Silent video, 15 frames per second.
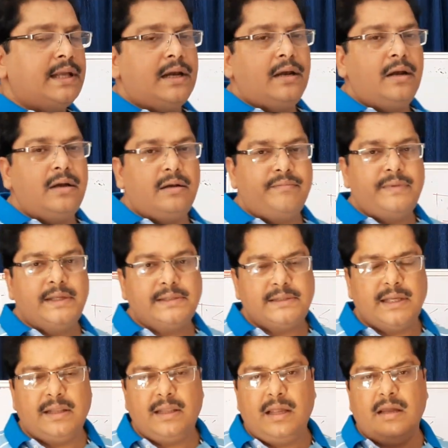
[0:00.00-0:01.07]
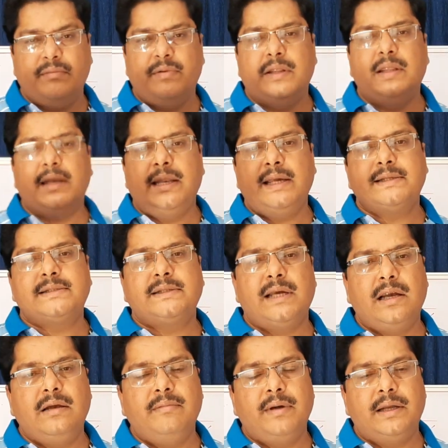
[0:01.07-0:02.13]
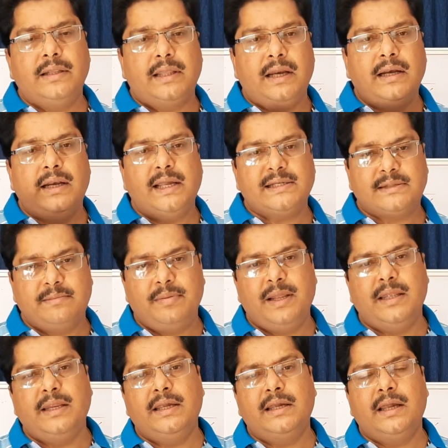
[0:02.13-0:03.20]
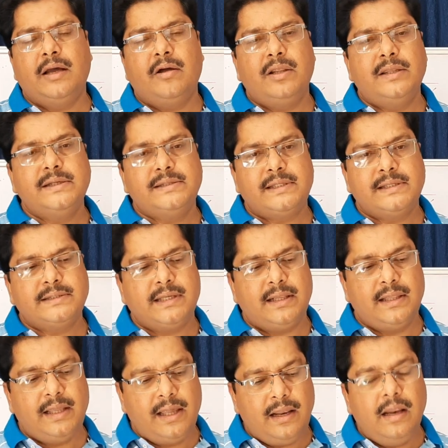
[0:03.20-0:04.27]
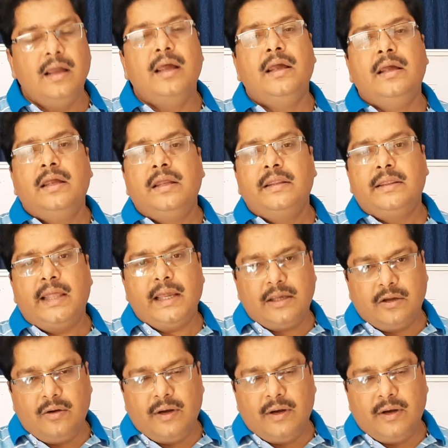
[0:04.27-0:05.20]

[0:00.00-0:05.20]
there are a lot of things are there for the next childbirth and next planning. All these things are there. Thank